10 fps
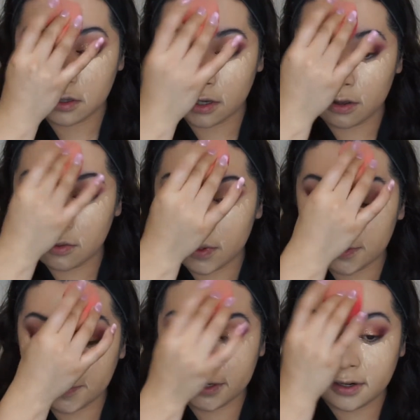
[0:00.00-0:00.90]
I always
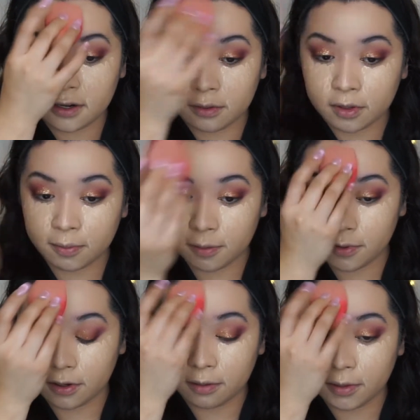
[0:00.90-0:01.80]
blend it in with my
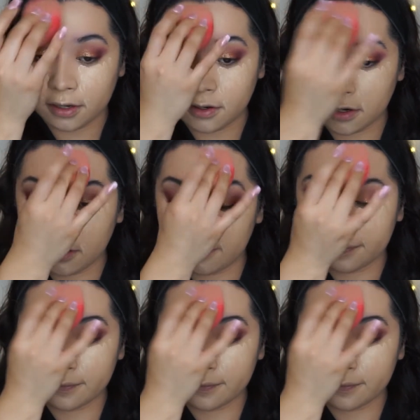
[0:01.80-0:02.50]
beauty blender.